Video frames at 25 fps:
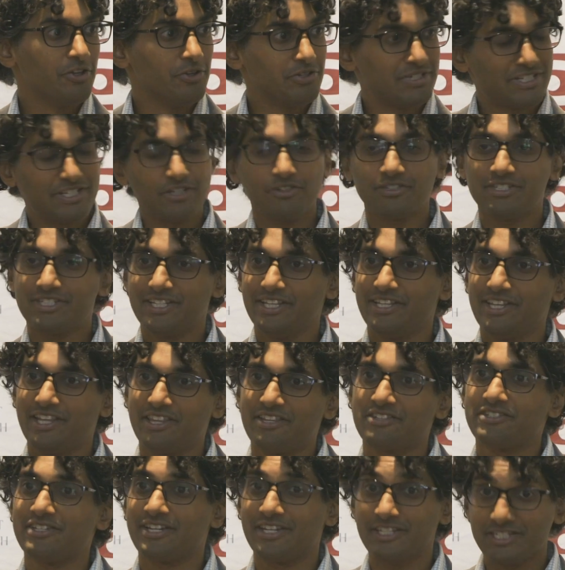you still see
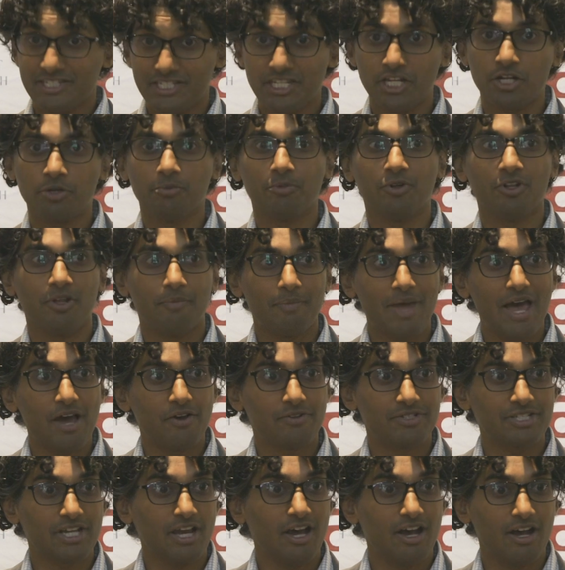that there's a considerable
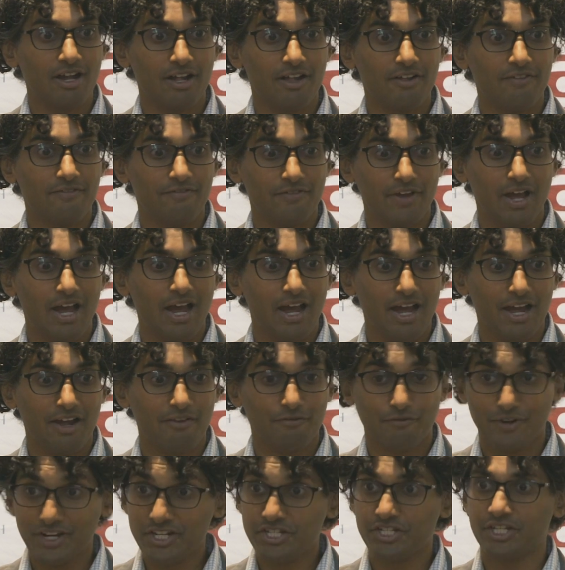amount
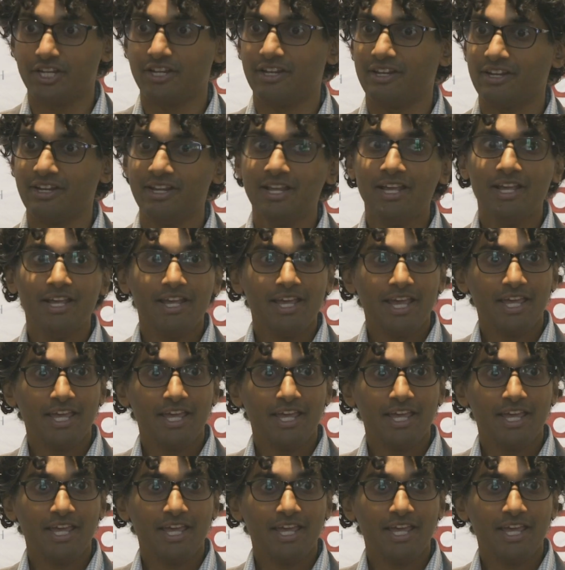of friction,